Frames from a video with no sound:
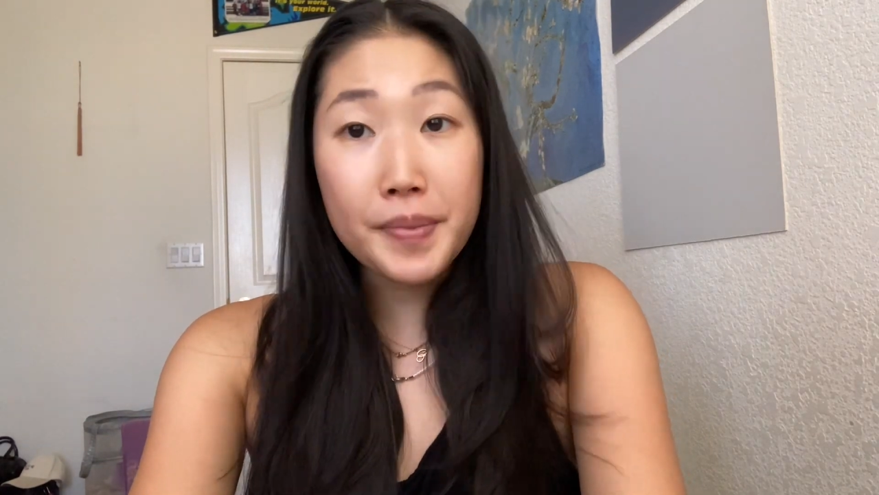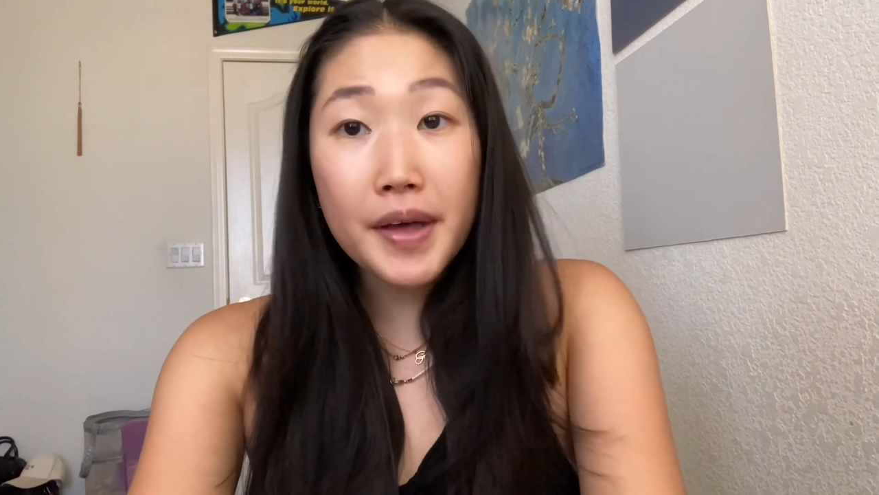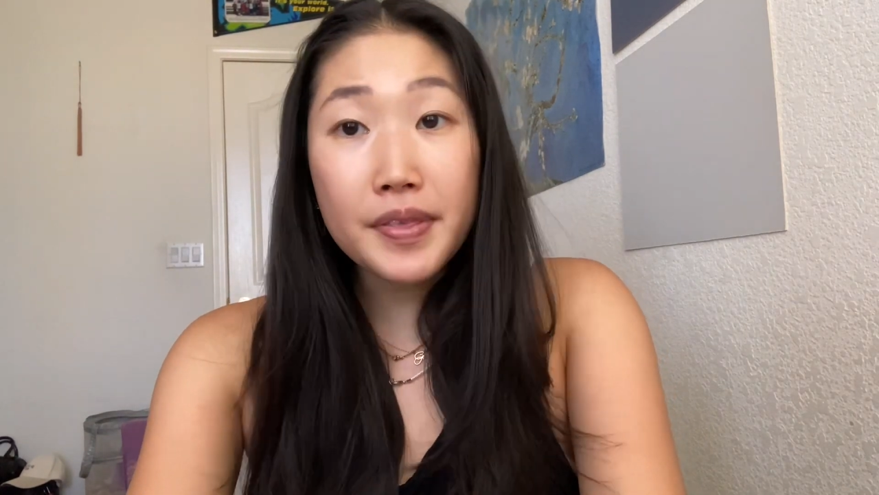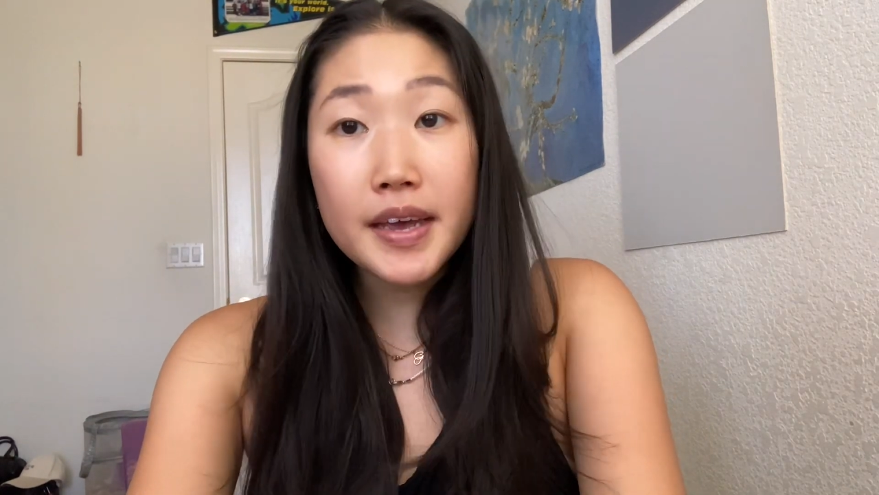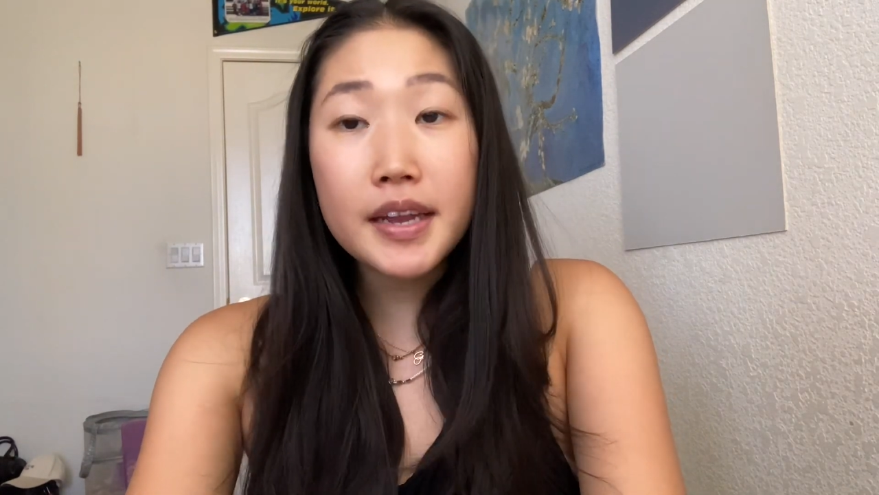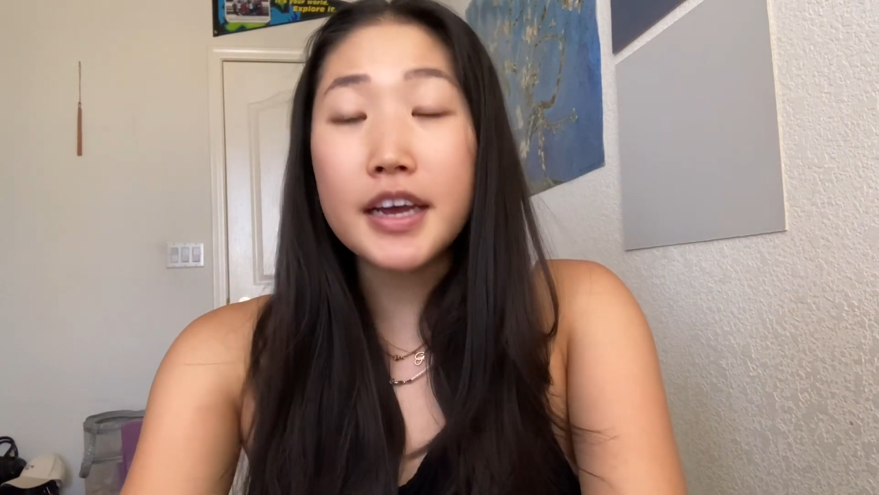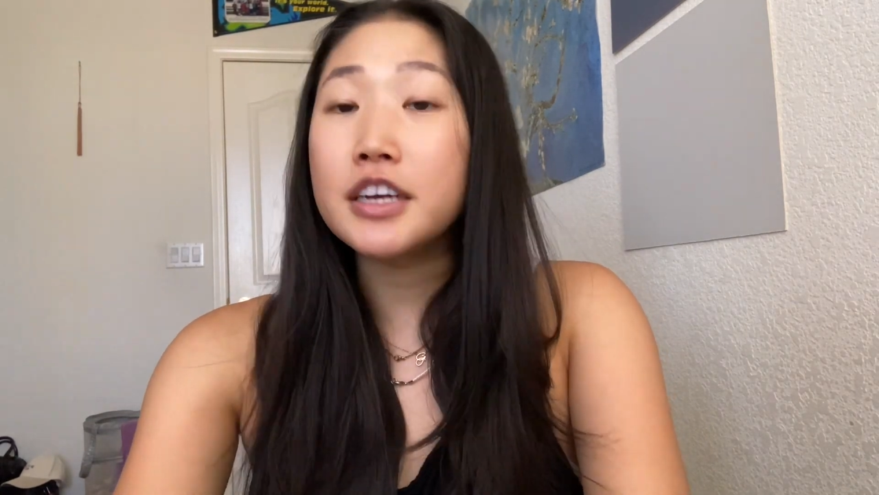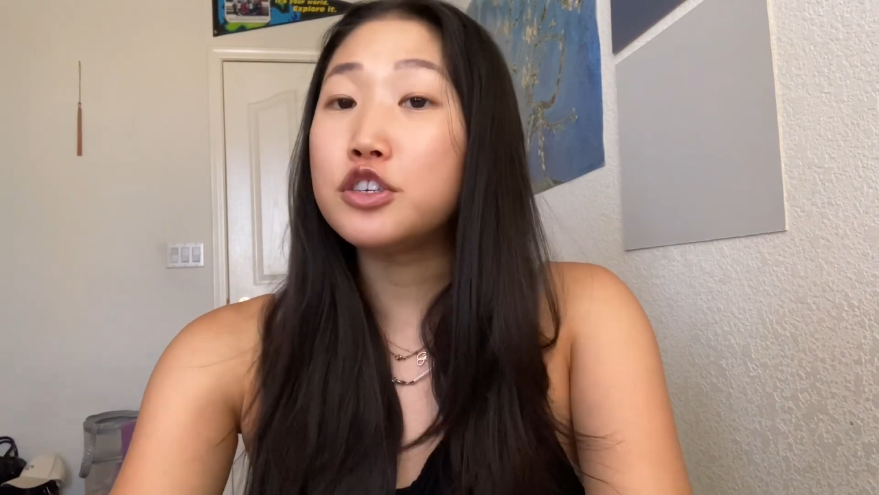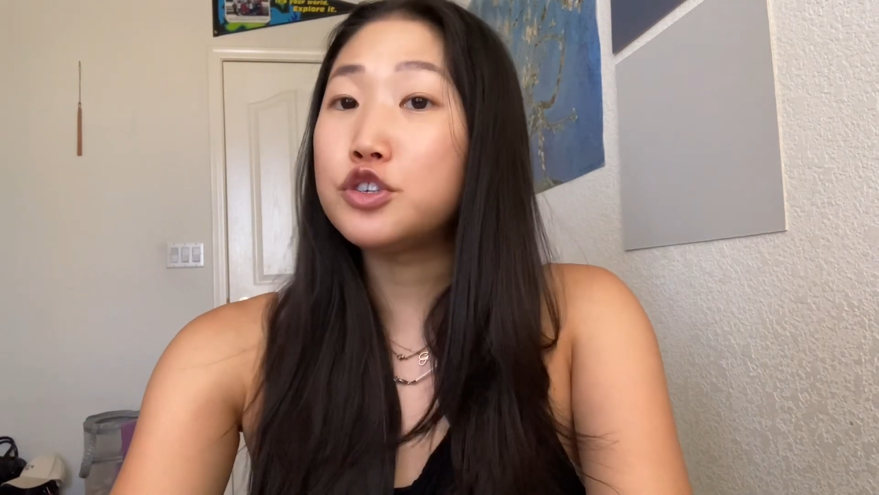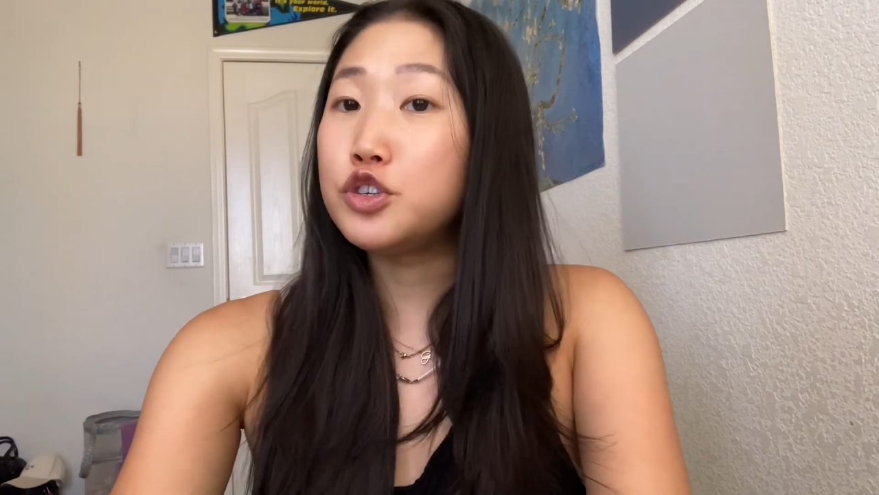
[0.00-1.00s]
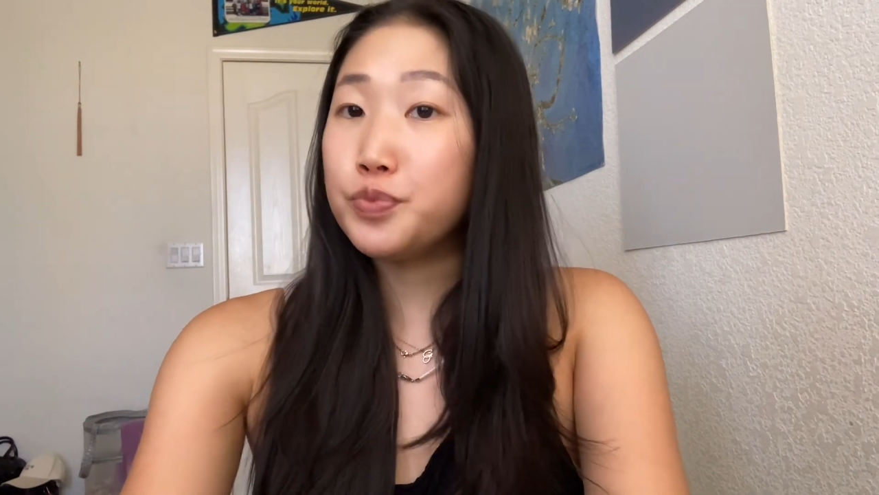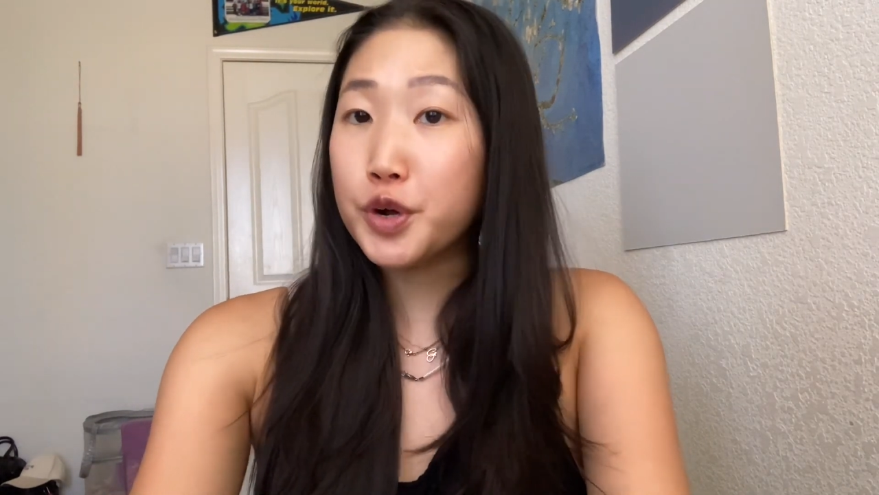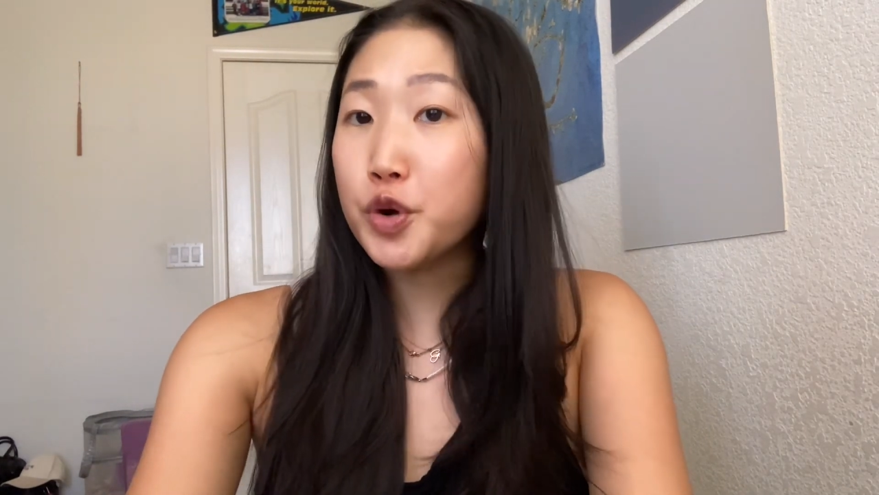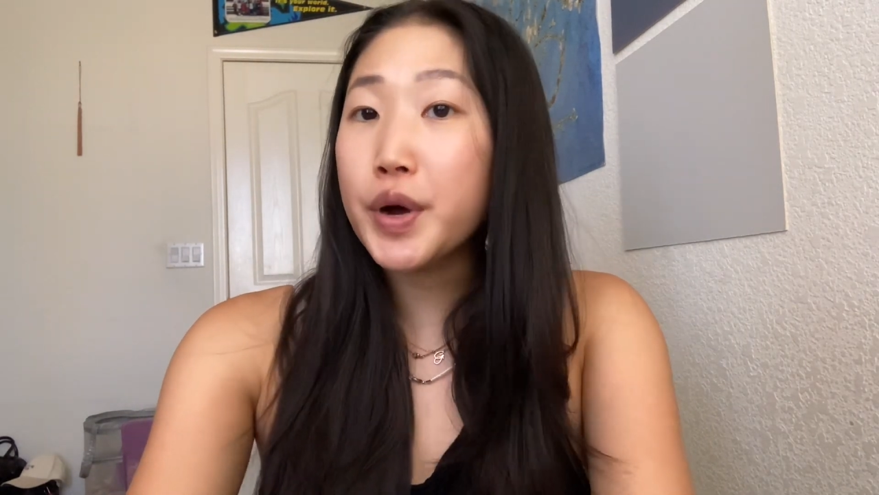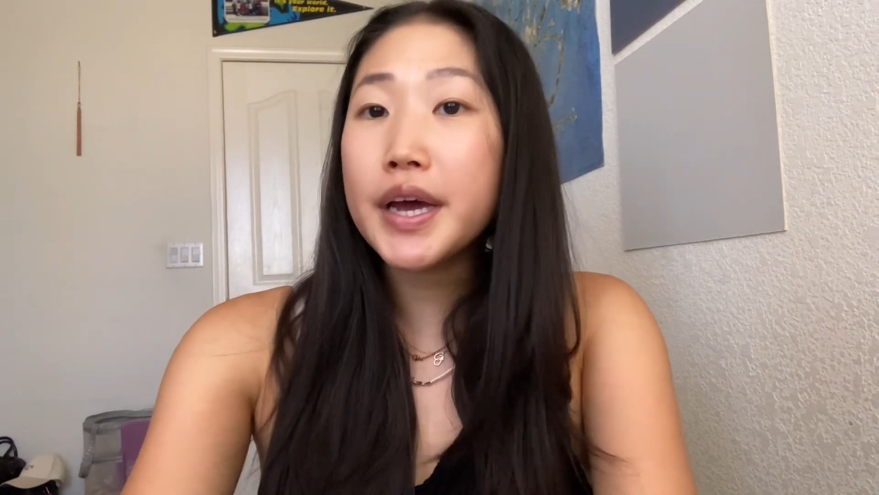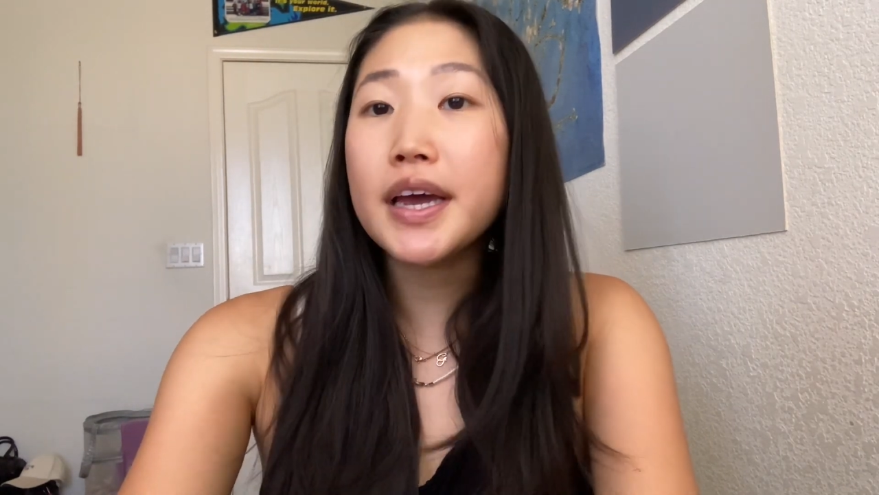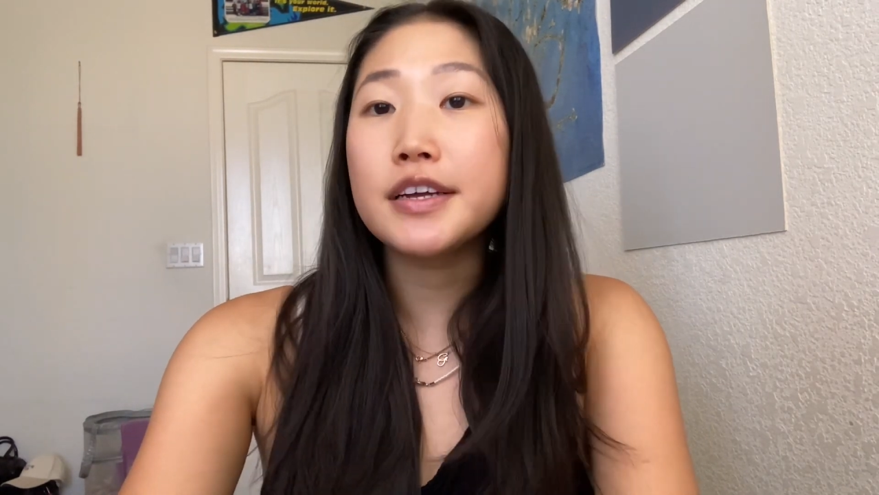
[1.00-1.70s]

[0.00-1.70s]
method, it's super quick,